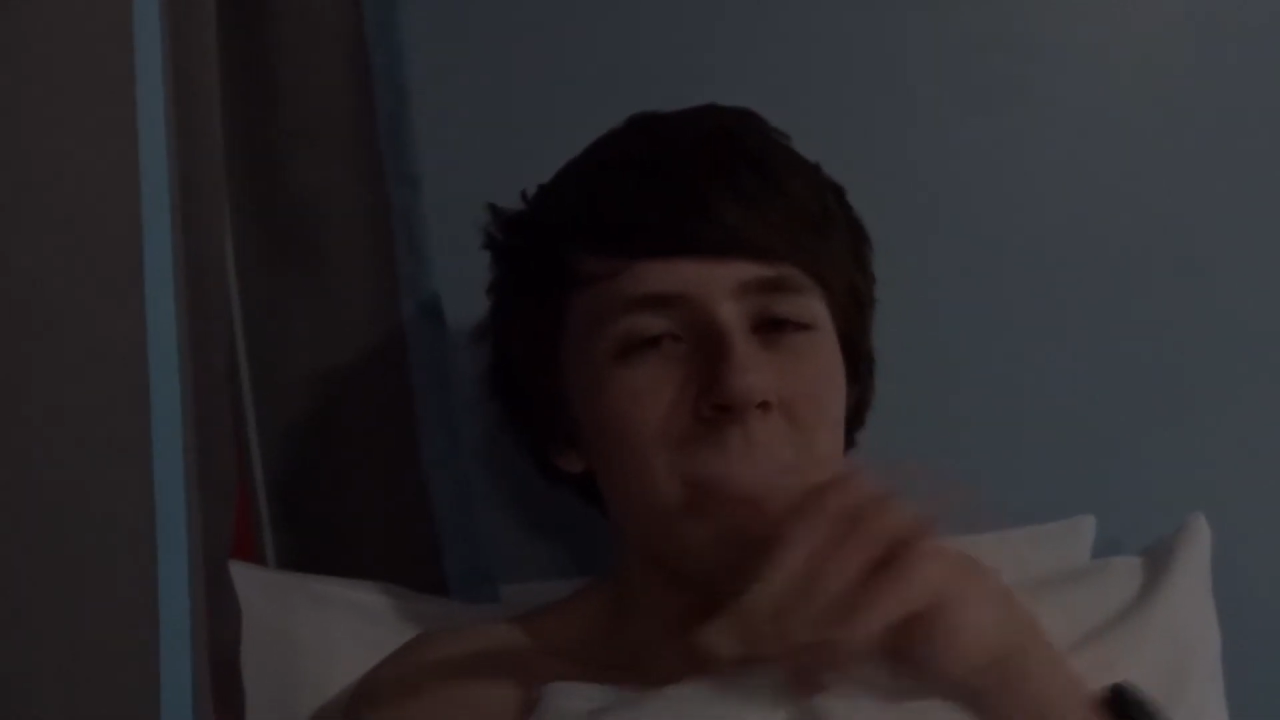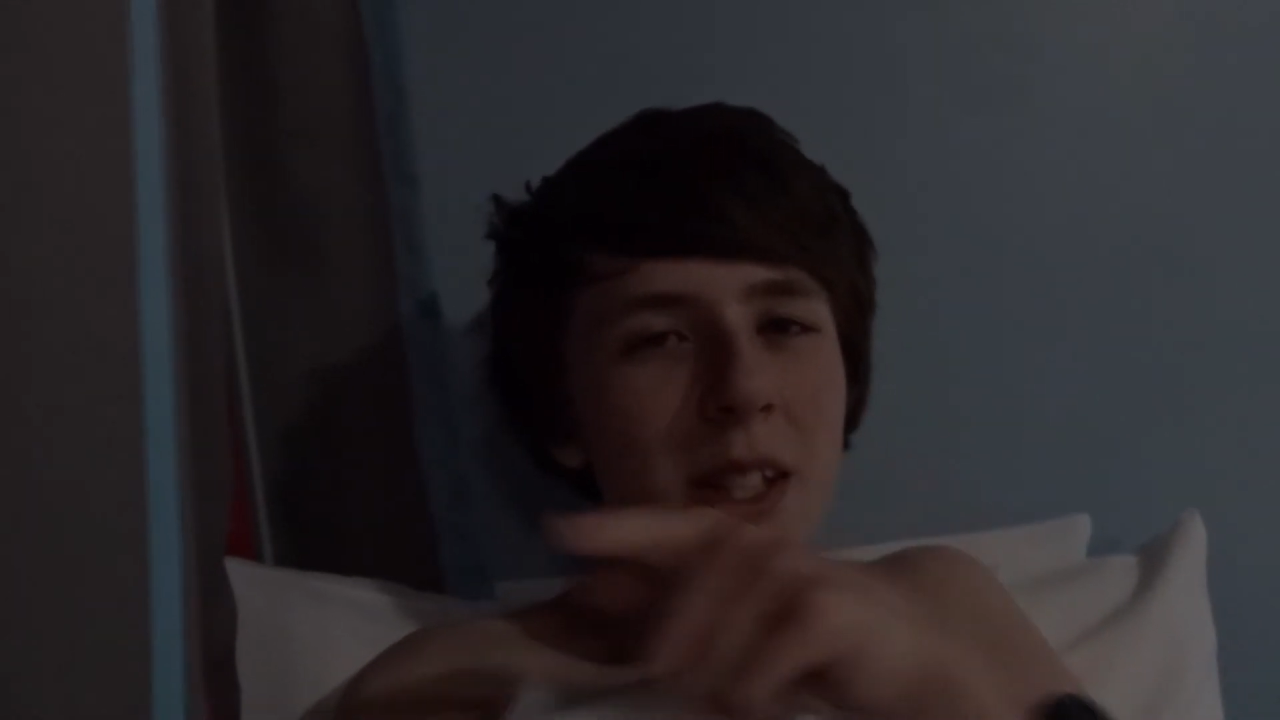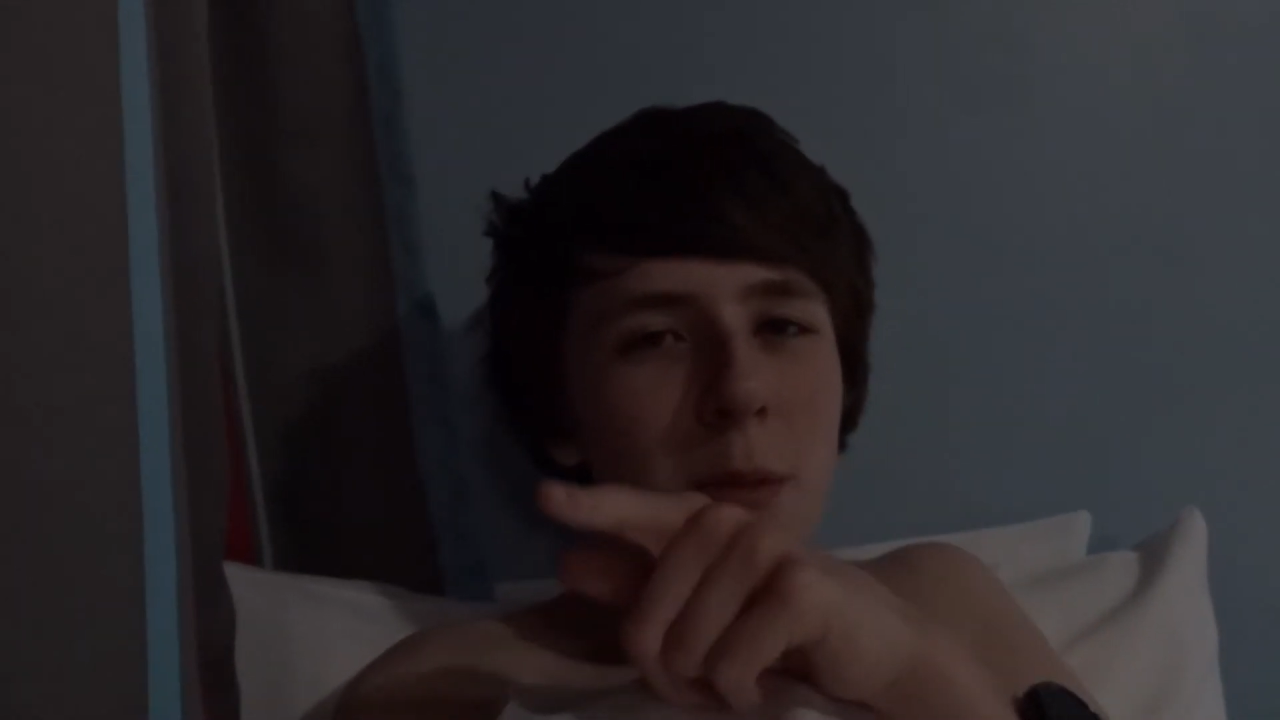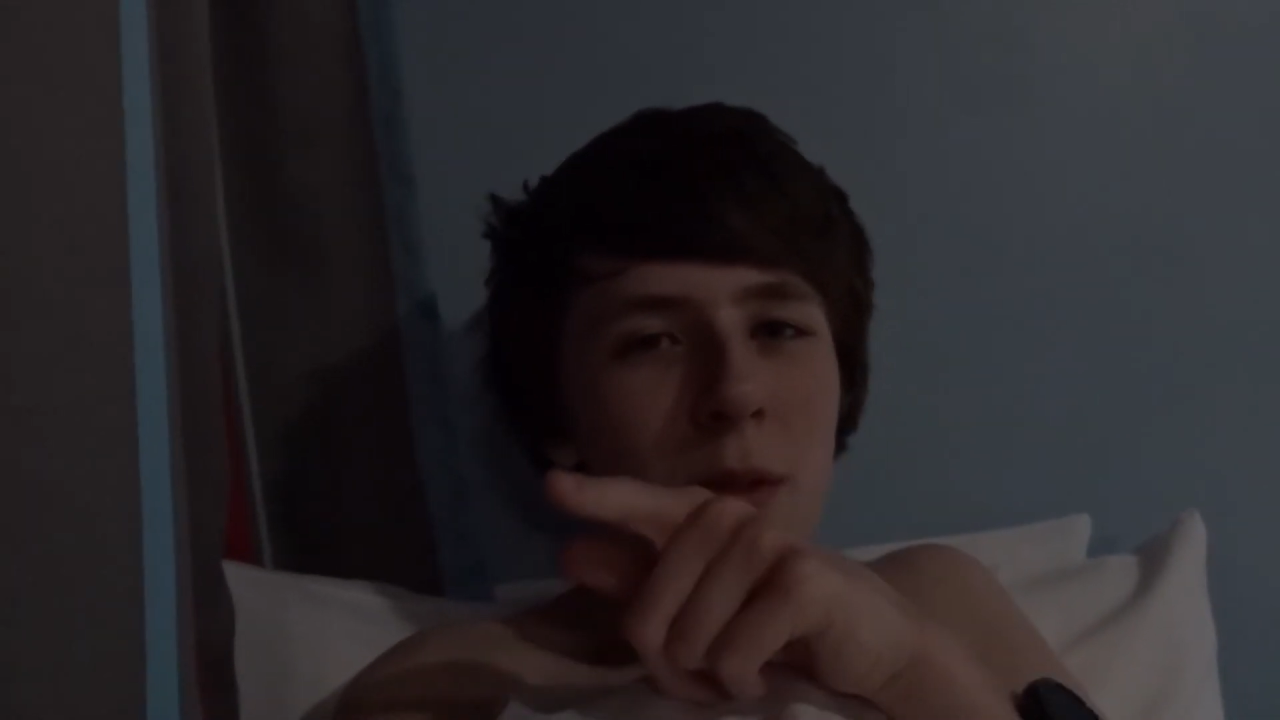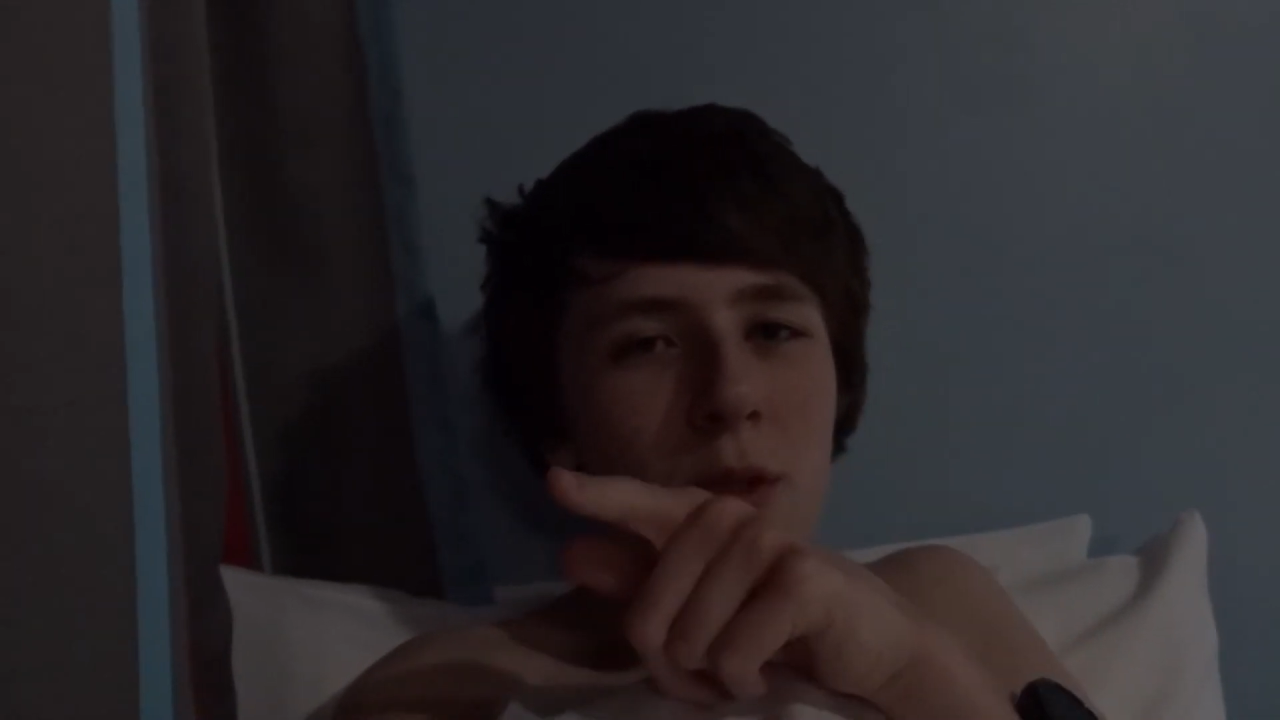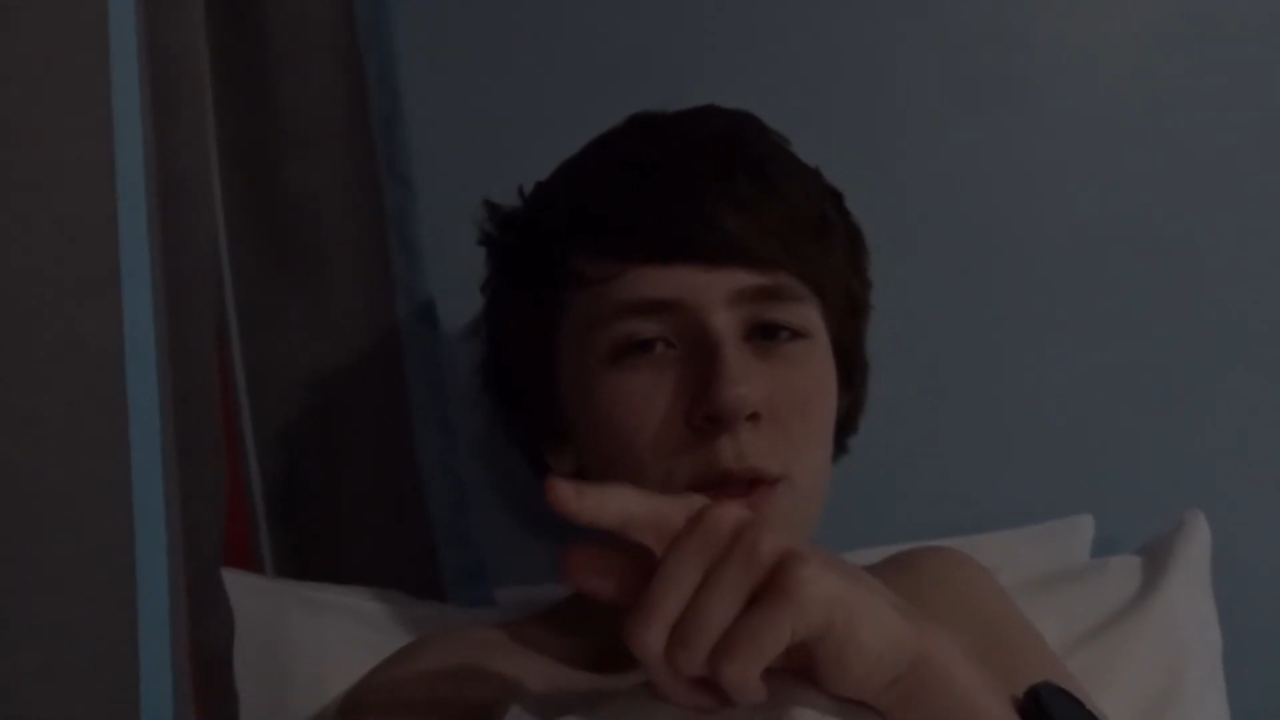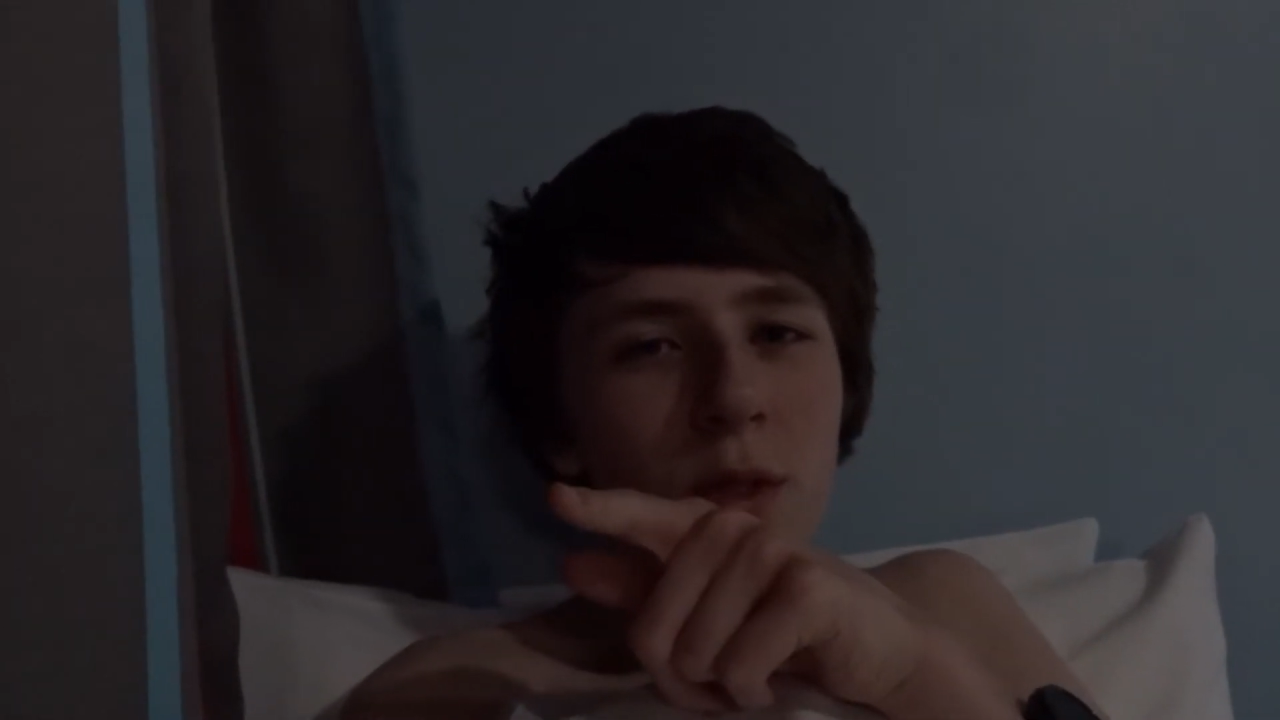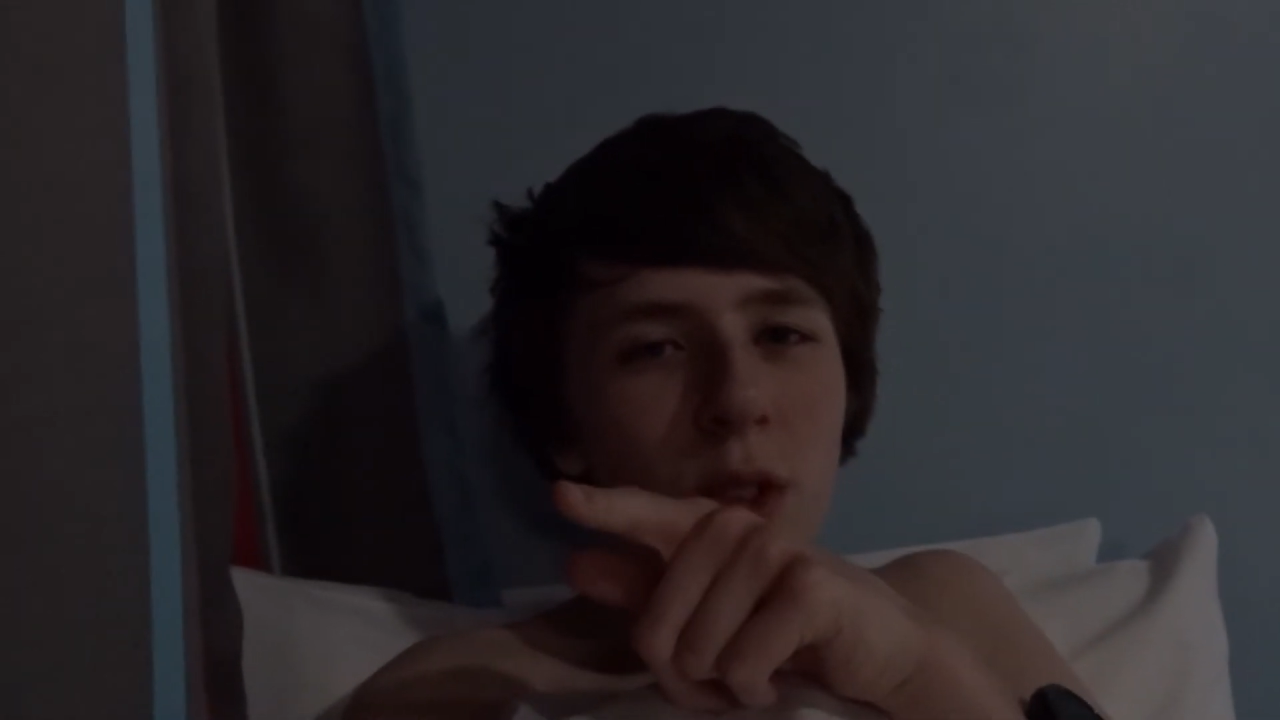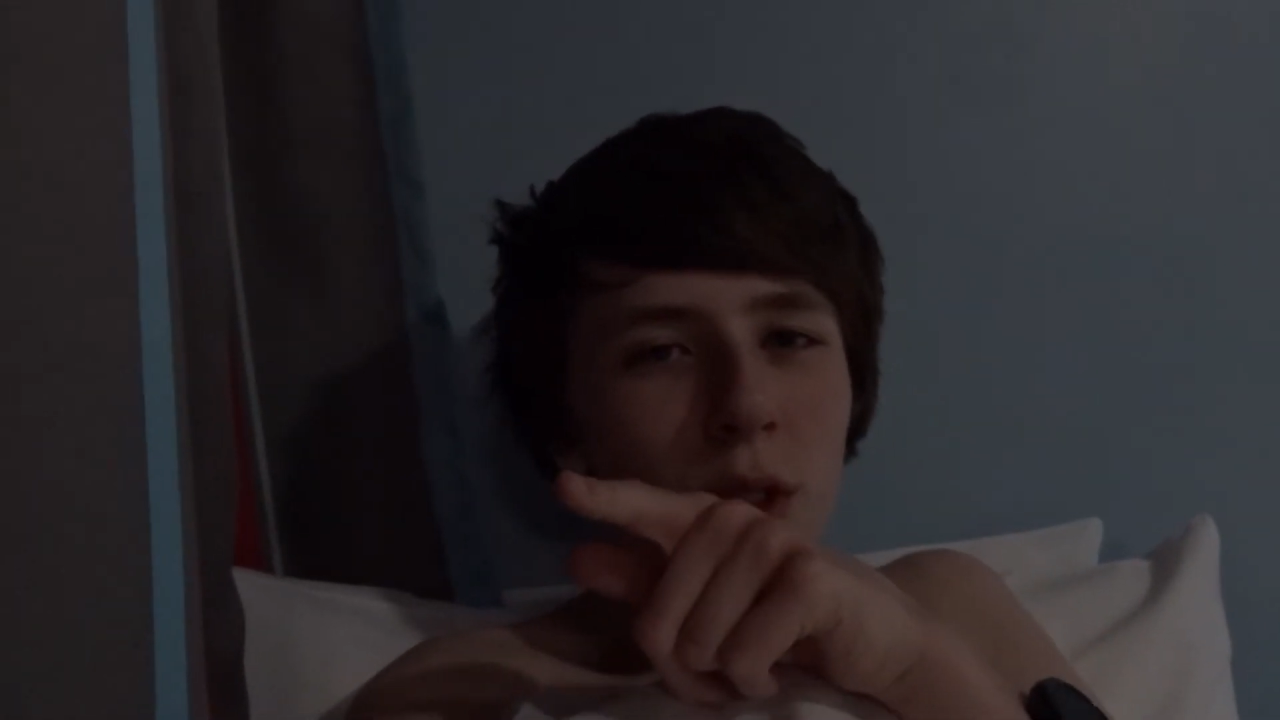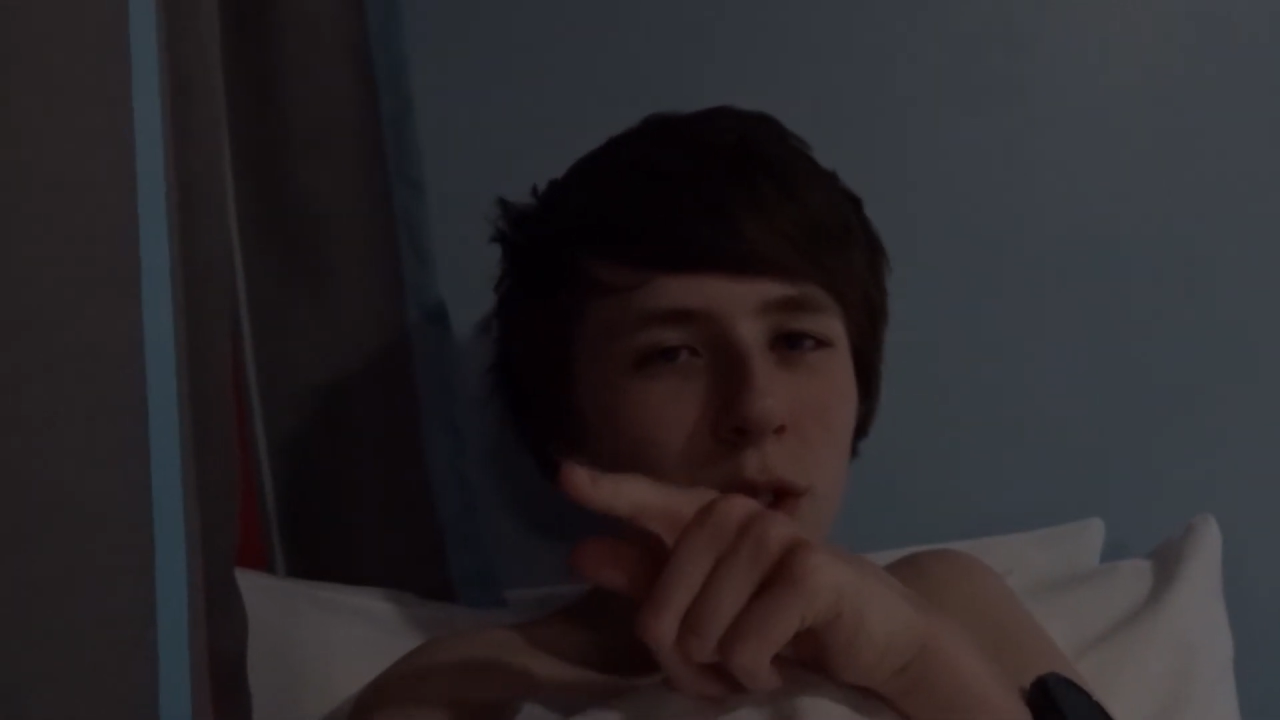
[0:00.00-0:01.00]
in tomorrow's
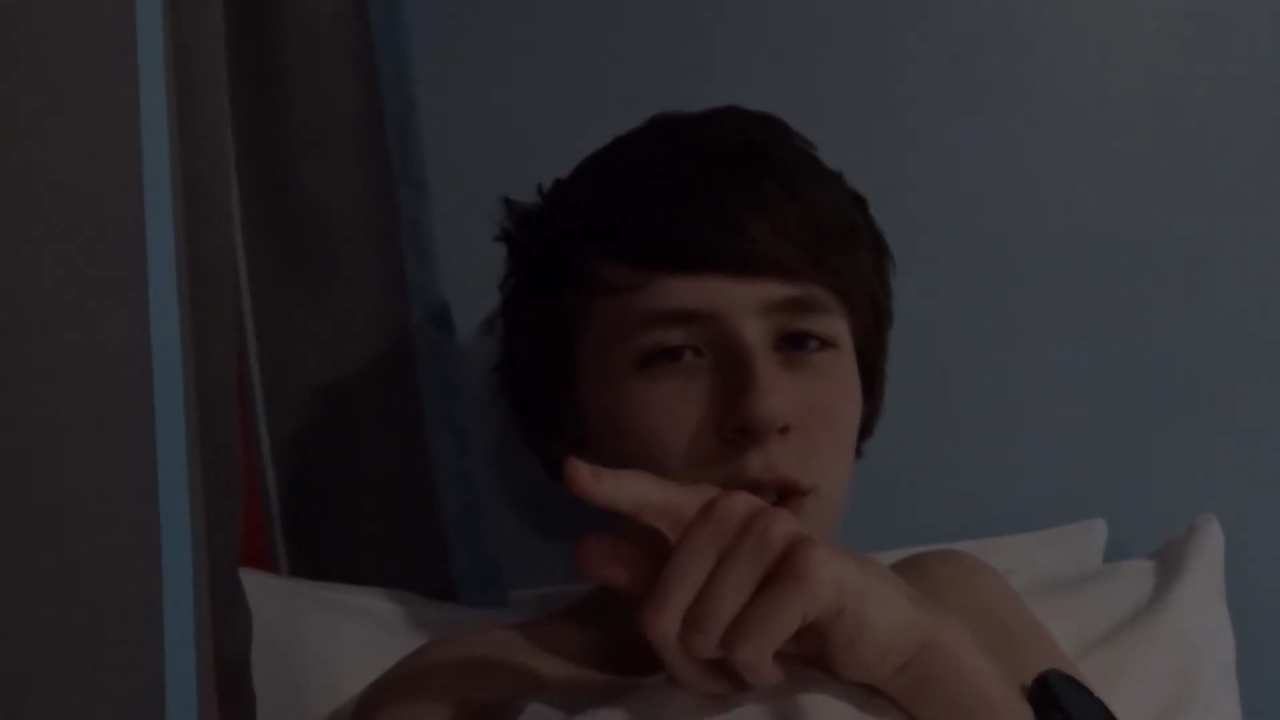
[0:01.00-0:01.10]
vlog.